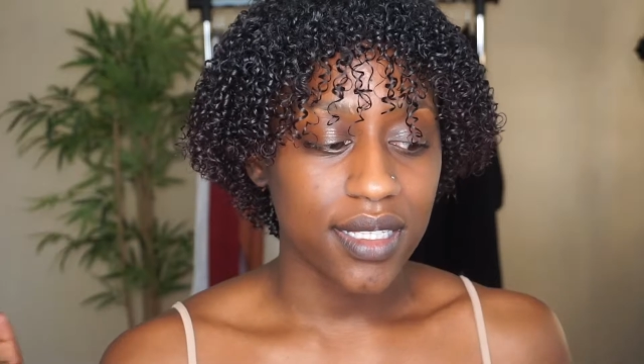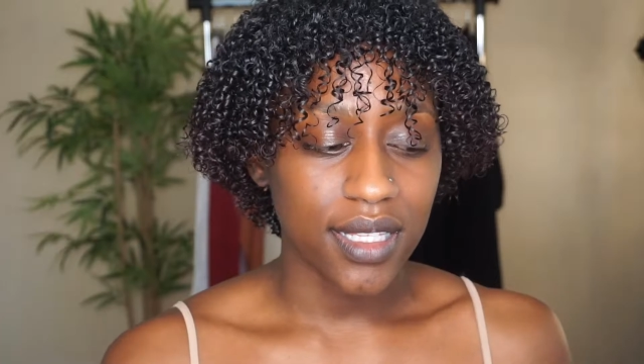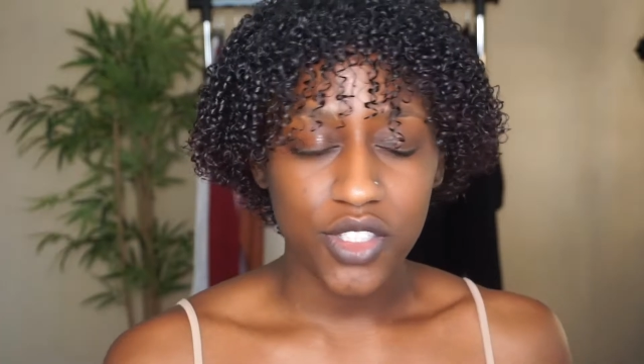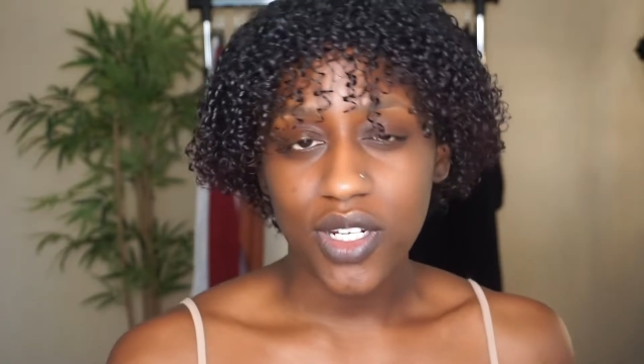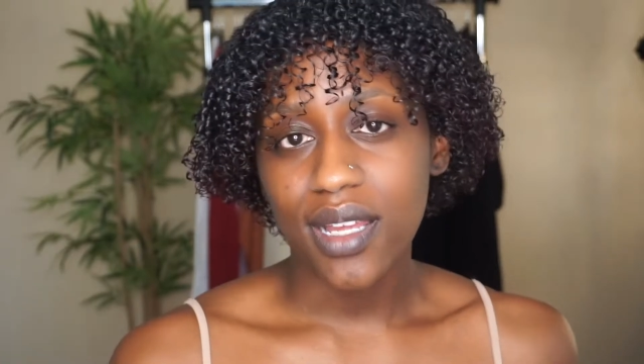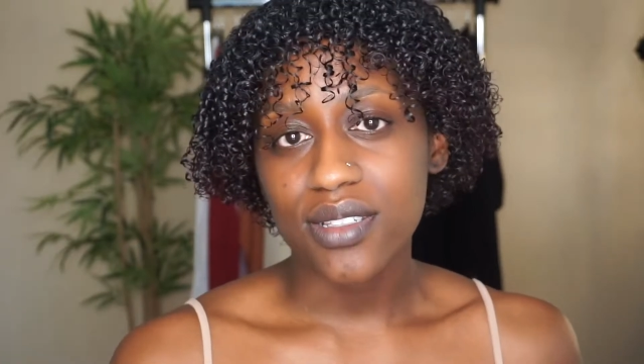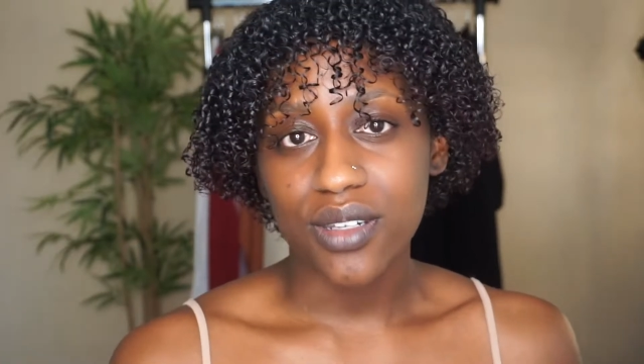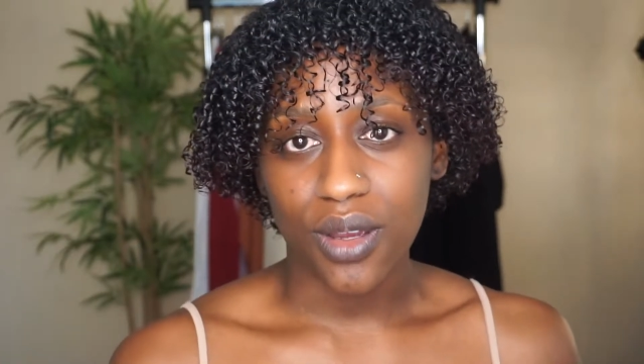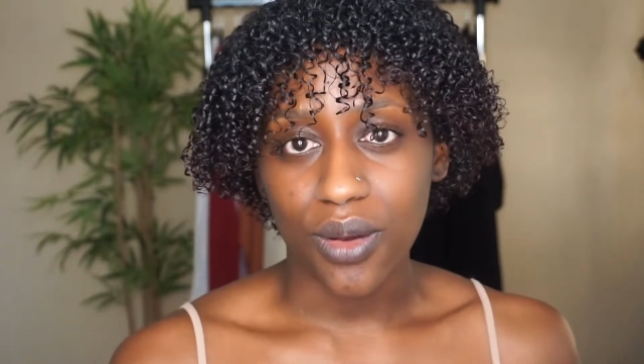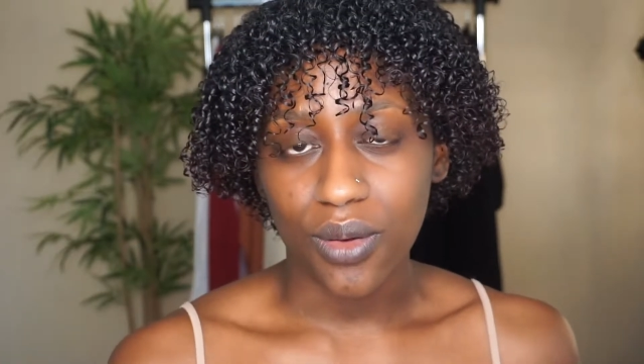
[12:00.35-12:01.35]
let you guys
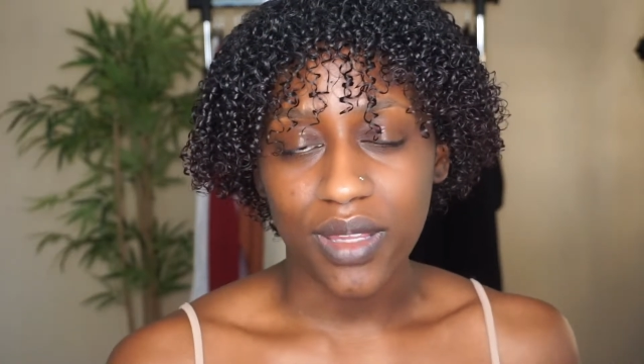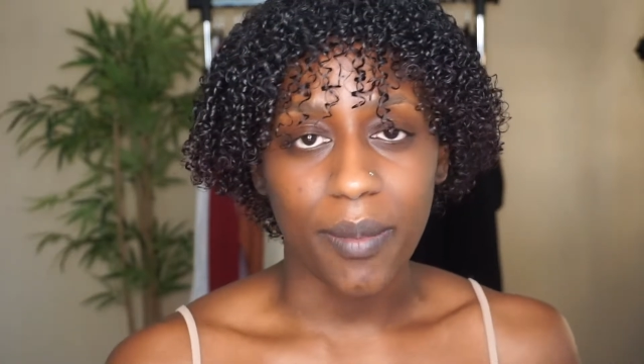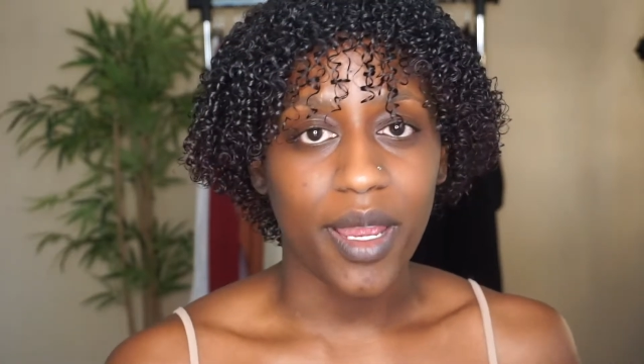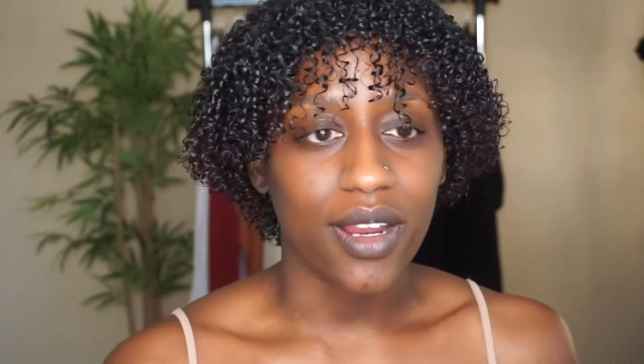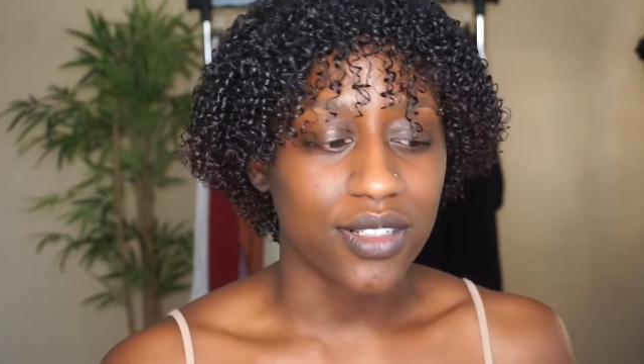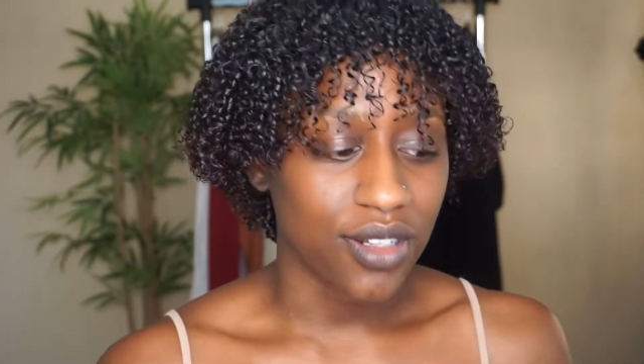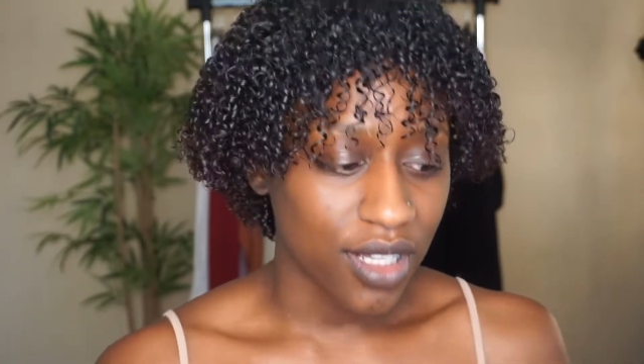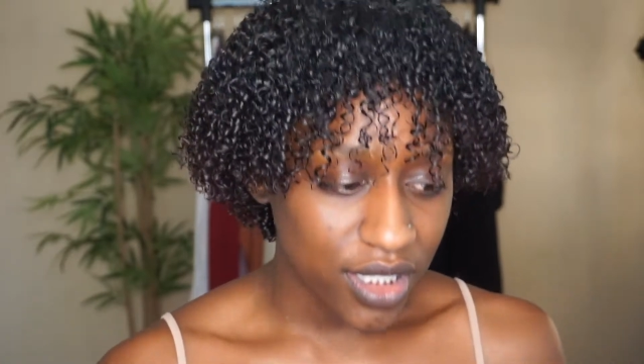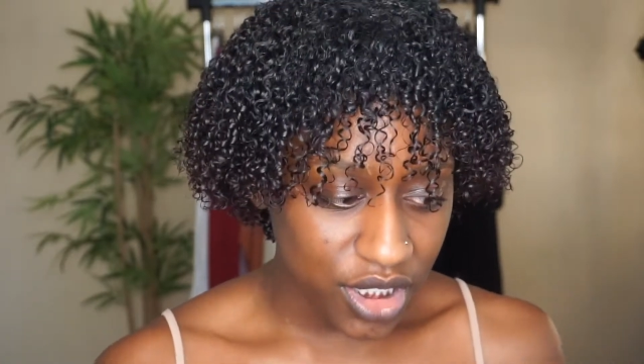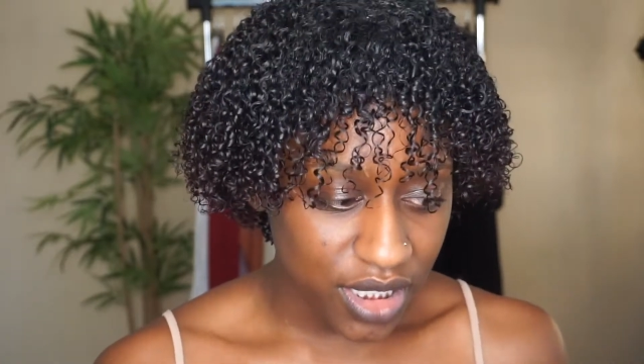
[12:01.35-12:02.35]
know that my hair is
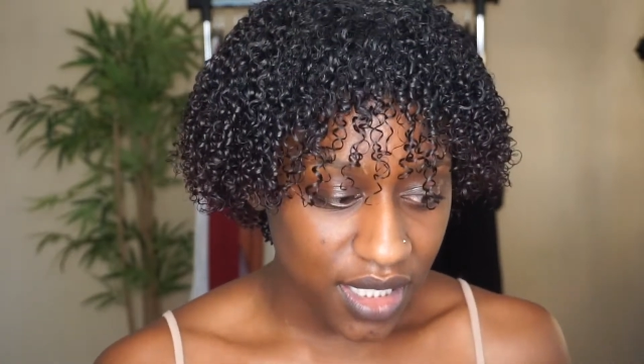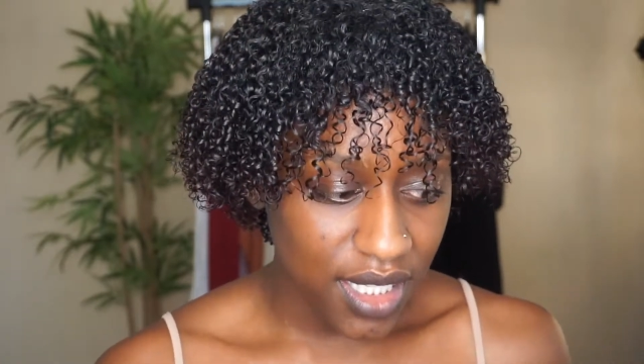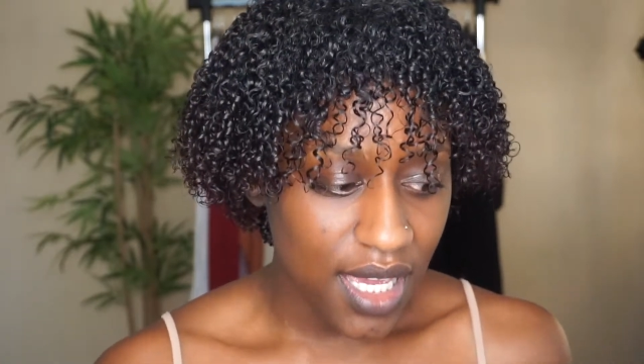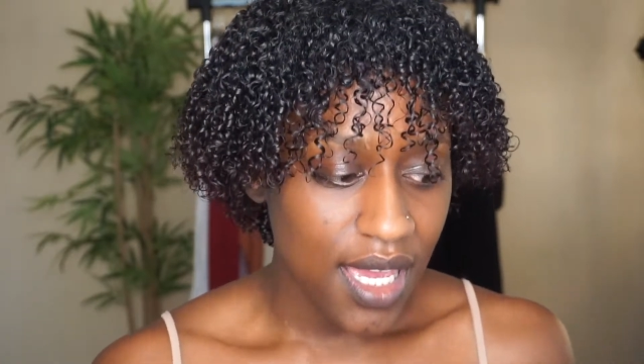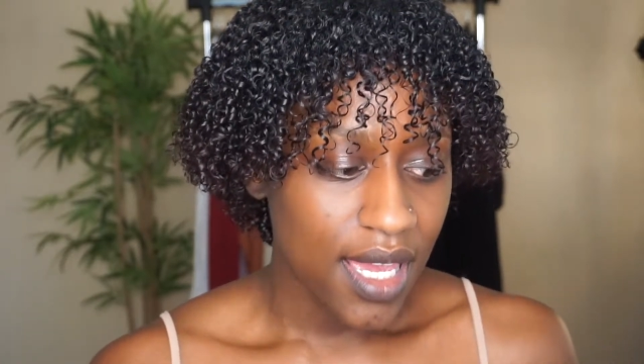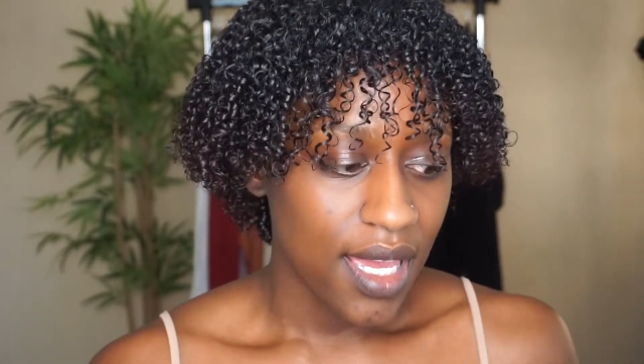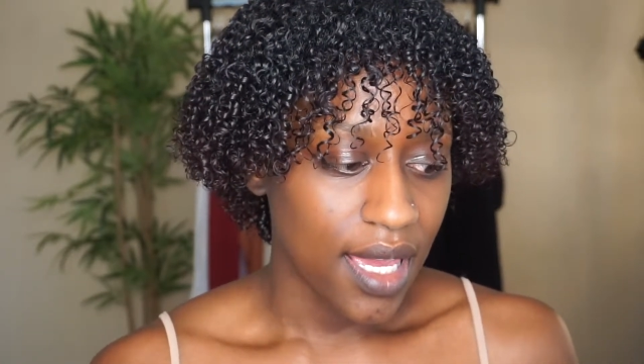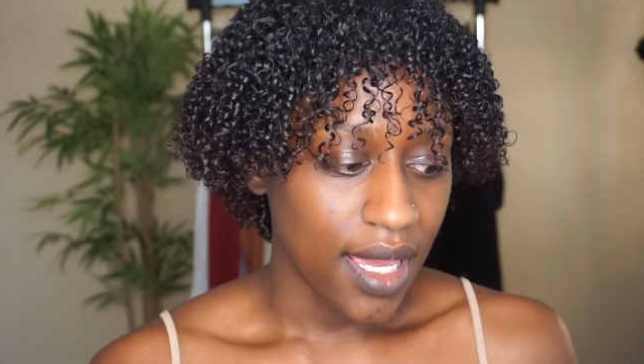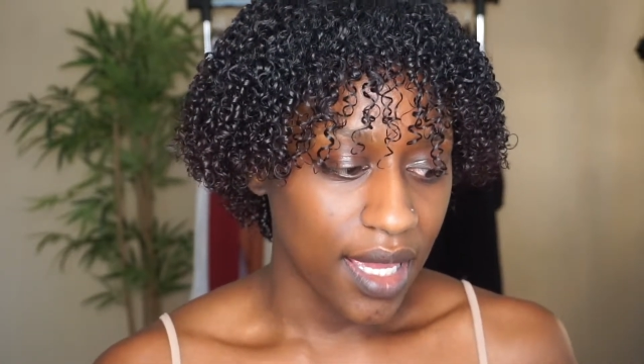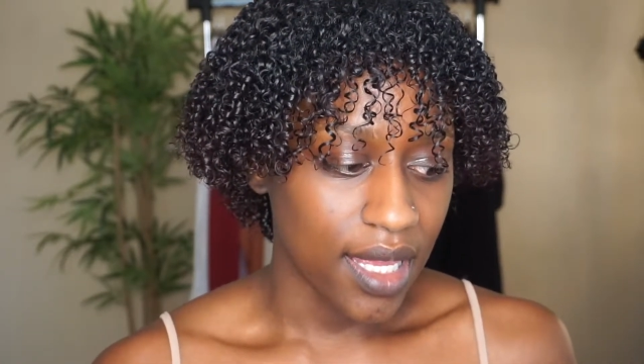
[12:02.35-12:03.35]
crunchy,
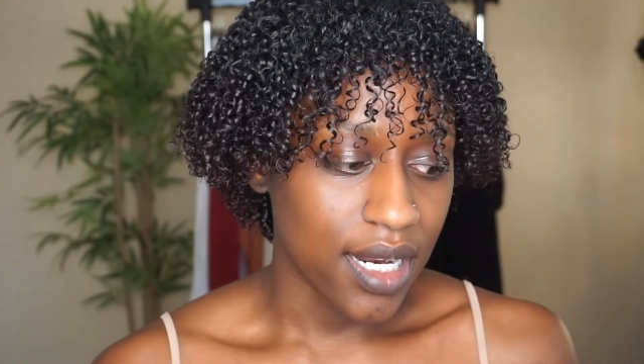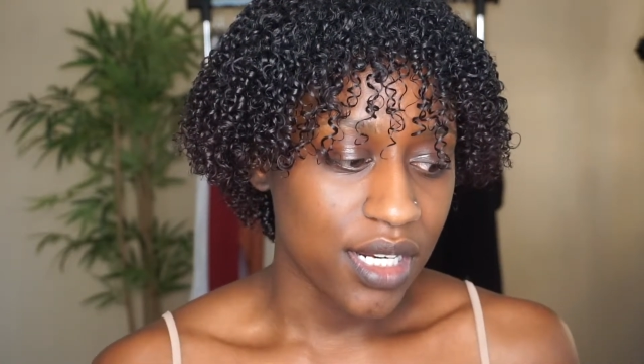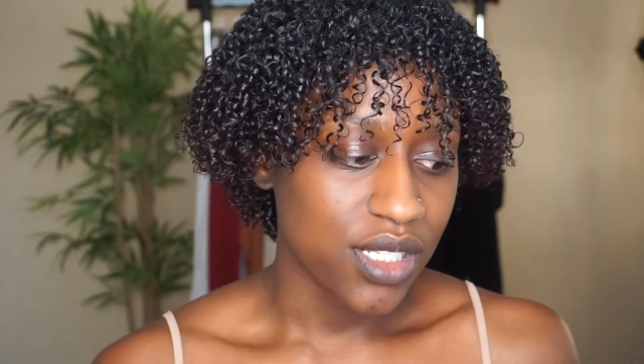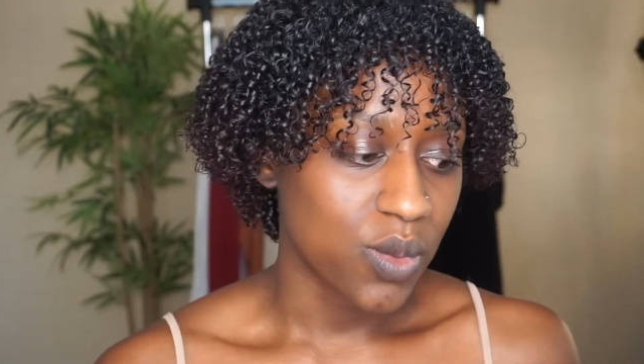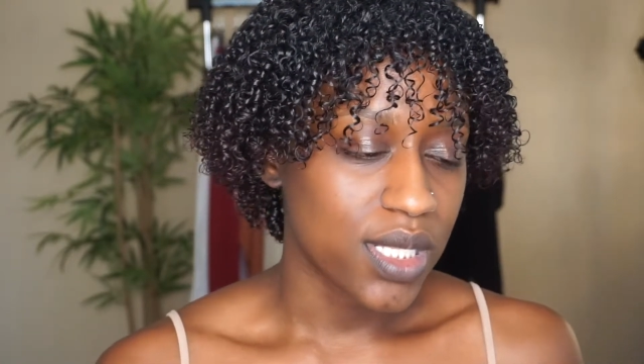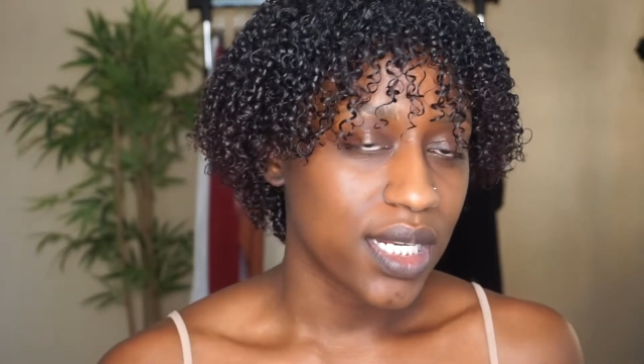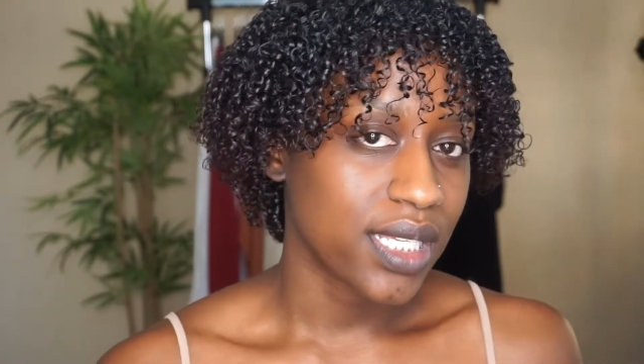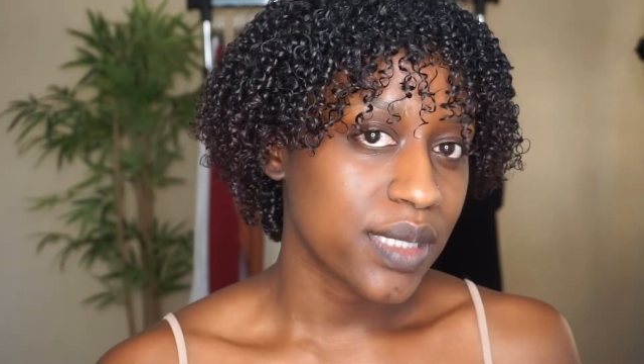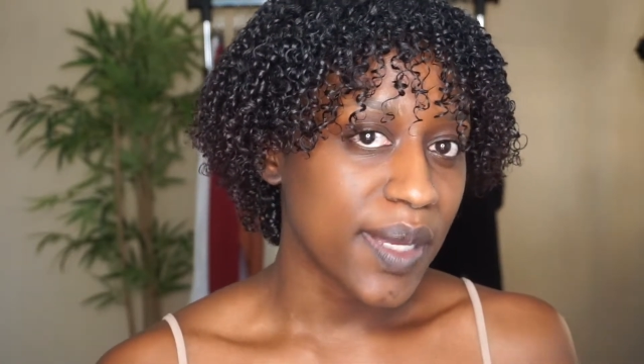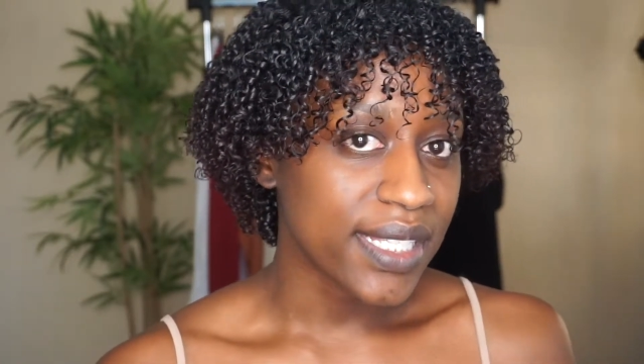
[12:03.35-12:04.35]
and I just wasn't
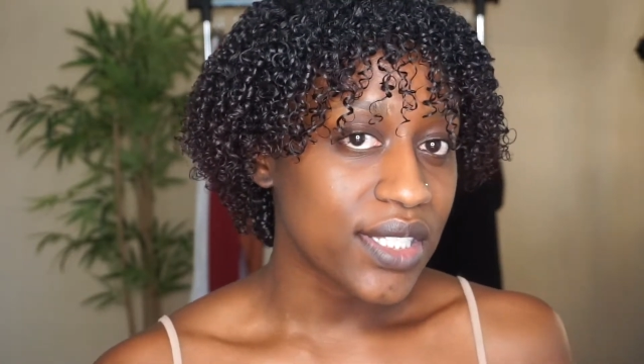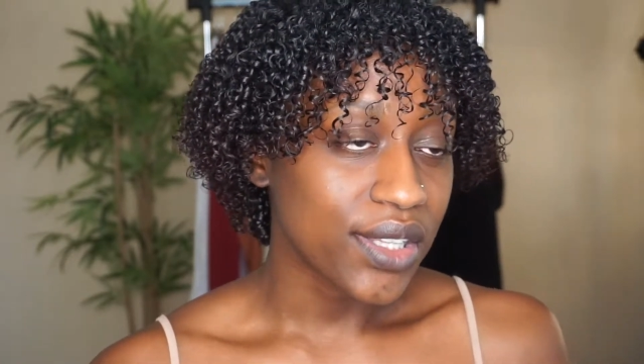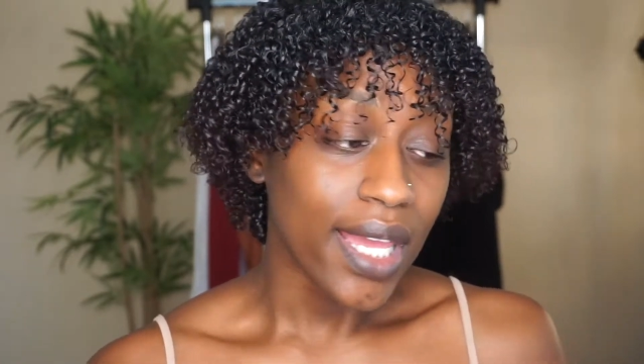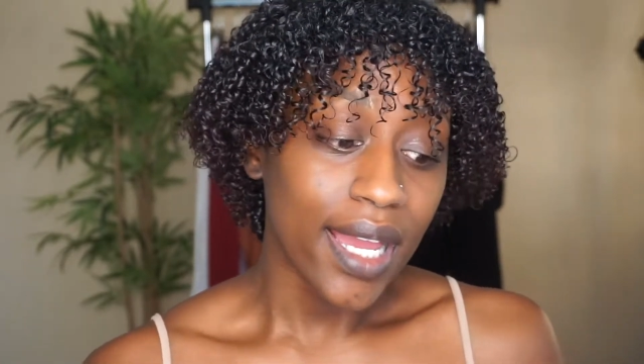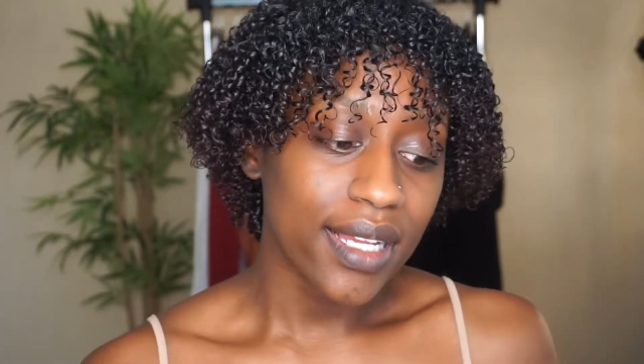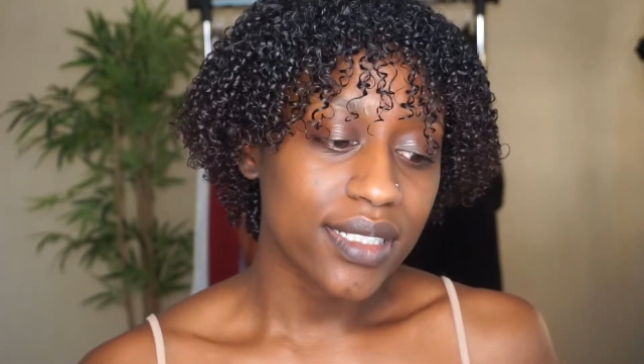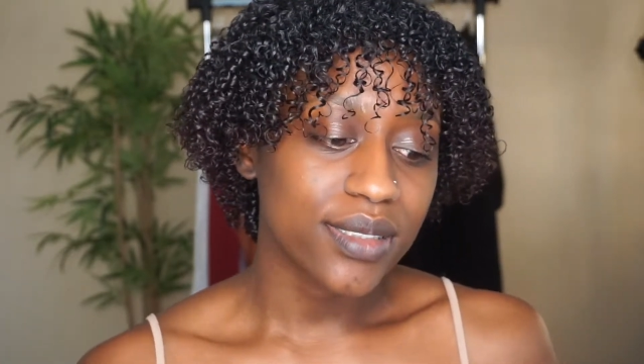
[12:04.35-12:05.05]
expecting that.